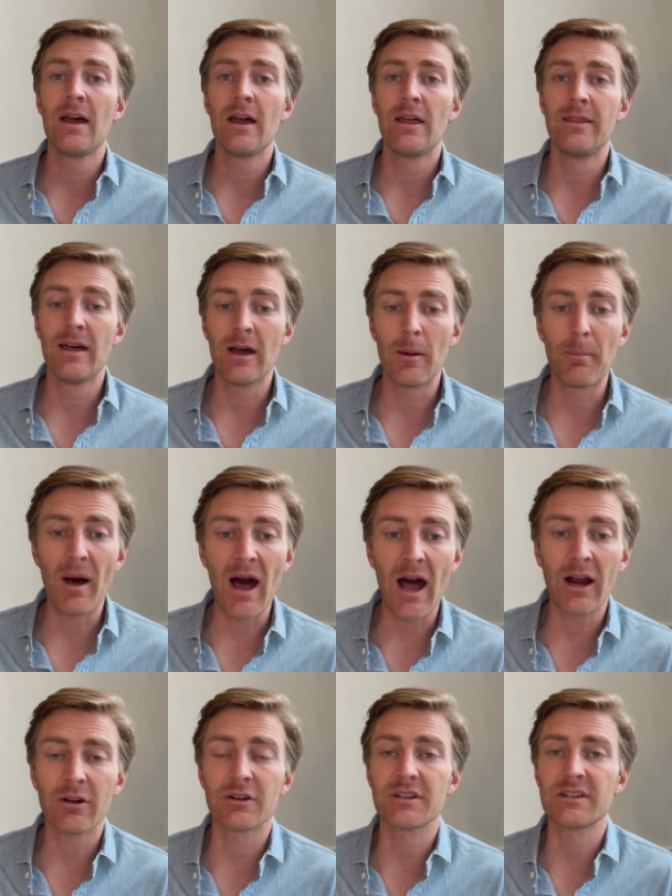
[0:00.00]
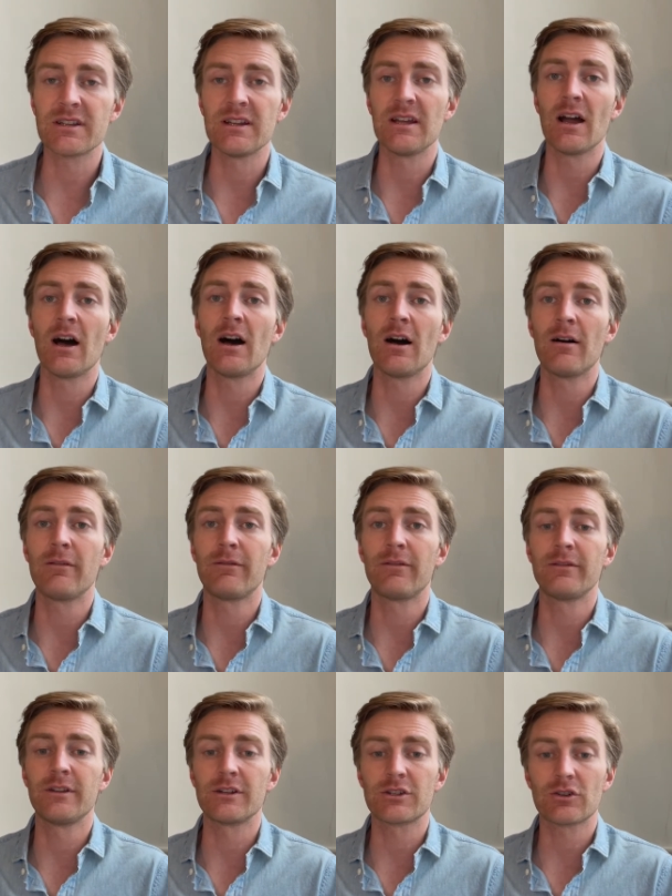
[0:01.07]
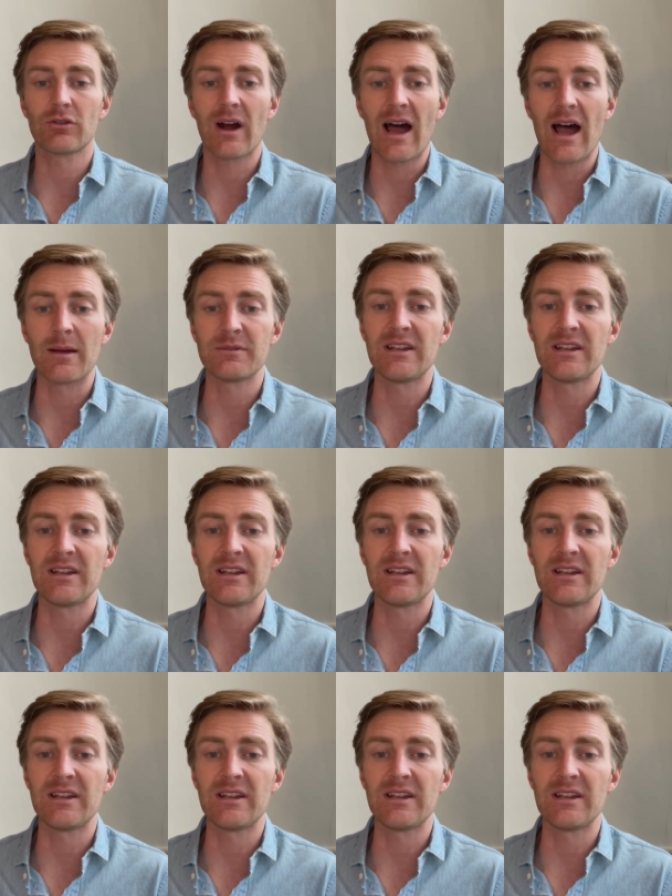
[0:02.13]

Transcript: the hypocrisy of the scribes.